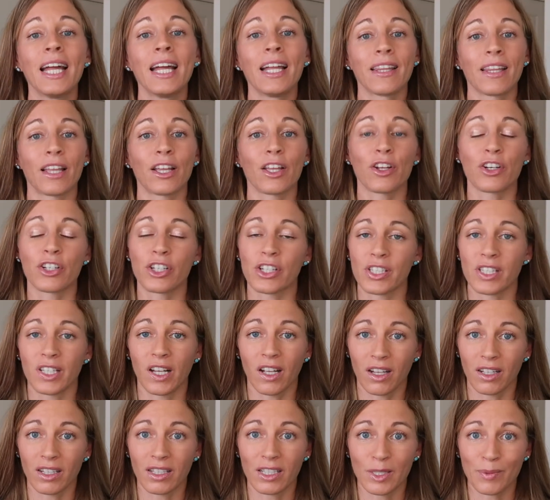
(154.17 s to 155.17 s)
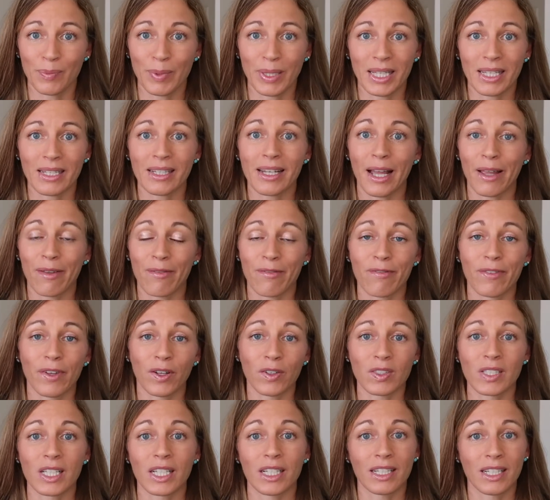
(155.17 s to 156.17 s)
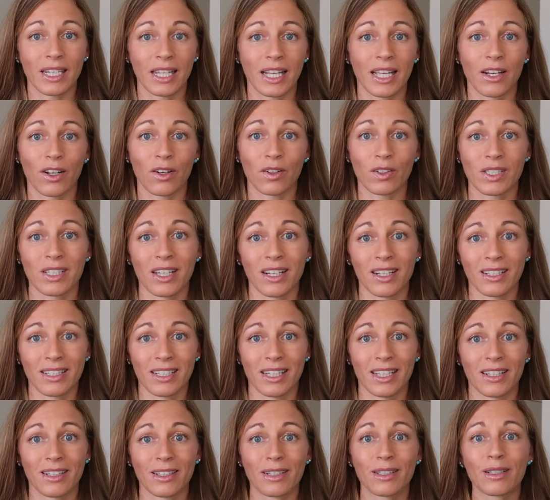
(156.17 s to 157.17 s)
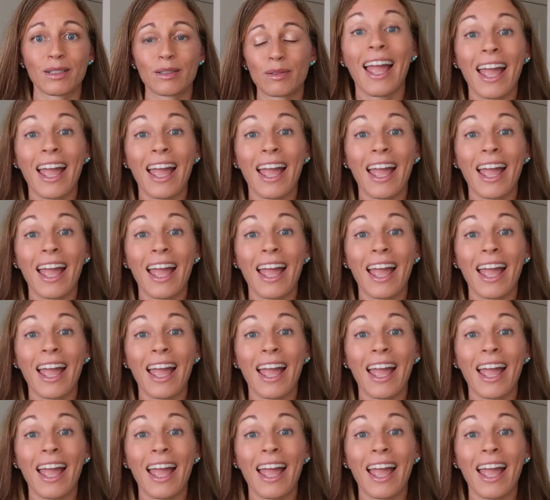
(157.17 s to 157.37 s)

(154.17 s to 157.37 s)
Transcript: that you're just not going to spend the time felting to get all tucked in.